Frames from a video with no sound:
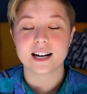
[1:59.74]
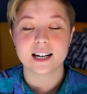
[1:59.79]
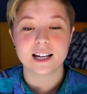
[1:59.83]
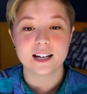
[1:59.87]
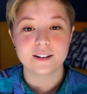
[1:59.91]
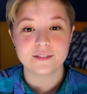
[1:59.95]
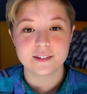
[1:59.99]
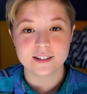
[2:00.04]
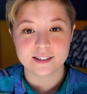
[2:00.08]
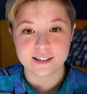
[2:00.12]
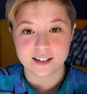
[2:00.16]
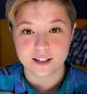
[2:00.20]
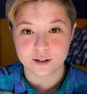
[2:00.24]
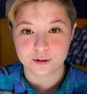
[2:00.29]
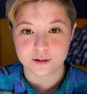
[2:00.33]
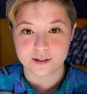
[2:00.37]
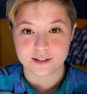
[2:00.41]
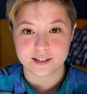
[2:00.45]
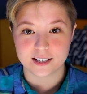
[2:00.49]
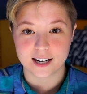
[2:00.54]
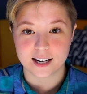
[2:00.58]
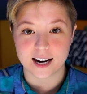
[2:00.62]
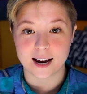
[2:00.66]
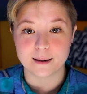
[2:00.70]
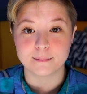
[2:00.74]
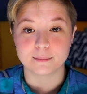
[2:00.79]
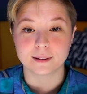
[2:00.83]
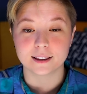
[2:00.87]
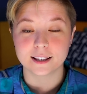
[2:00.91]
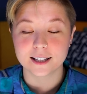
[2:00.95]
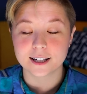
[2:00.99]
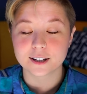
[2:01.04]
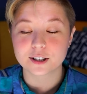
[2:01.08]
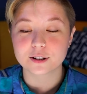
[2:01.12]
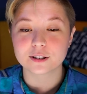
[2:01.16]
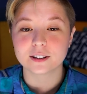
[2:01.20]
any of this interesting, I'm
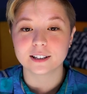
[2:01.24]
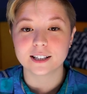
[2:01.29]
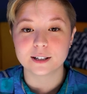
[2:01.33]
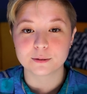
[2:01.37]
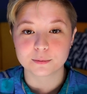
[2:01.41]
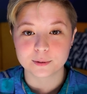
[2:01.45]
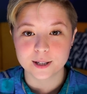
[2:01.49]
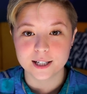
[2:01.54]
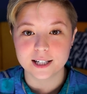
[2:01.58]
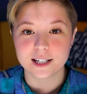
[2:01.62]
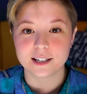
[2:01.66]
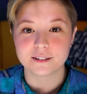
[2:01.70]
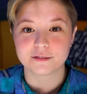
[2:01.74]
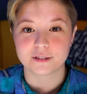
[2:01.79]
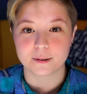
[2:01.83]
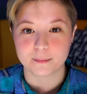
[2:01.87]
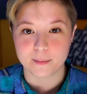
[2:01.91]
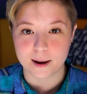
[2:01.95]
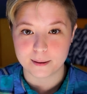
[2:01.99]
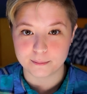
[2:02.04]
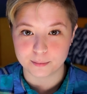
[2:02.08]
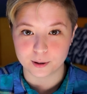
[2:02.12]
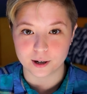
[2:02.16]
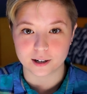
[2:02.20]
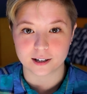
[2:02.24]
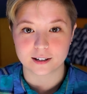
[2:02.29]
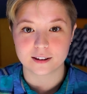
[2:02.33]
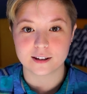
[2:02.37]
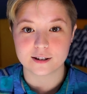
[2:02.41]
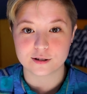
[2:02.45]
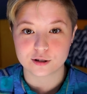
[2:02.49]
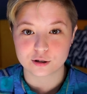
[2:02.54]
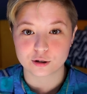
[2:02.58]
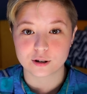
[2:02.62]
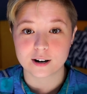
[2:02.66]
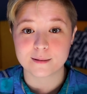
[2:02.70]
literally reading from my book. The
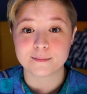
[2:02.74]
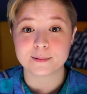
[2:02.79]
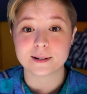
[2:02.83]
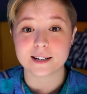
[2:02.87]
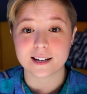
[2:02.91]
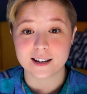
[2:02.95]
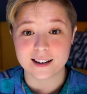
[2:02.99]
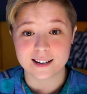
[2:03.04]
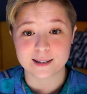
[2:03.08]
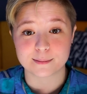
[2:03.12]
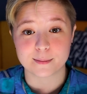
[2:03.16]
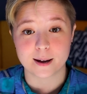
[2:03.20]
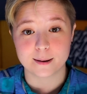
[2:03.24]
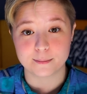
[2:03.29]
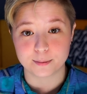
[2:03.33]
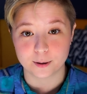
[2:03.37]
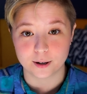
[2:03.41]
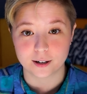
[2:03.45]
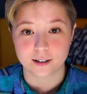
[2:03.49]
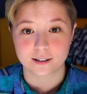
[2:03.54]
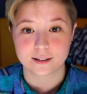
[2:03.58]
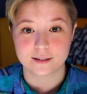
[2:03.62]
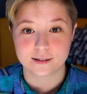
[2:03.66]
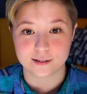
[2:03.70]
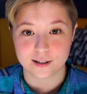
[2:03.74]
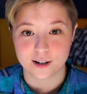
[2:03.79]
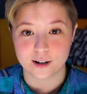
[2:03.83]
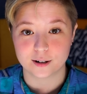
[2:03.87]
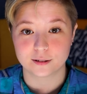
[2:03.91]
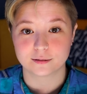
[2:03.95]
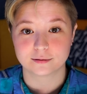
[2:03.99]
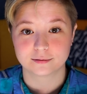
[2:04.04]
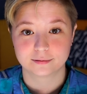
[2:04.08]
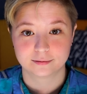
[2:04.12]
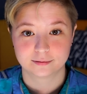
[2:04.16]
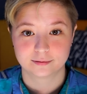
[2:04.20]
script is my book,
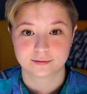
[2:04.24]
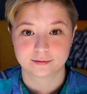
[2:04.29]
so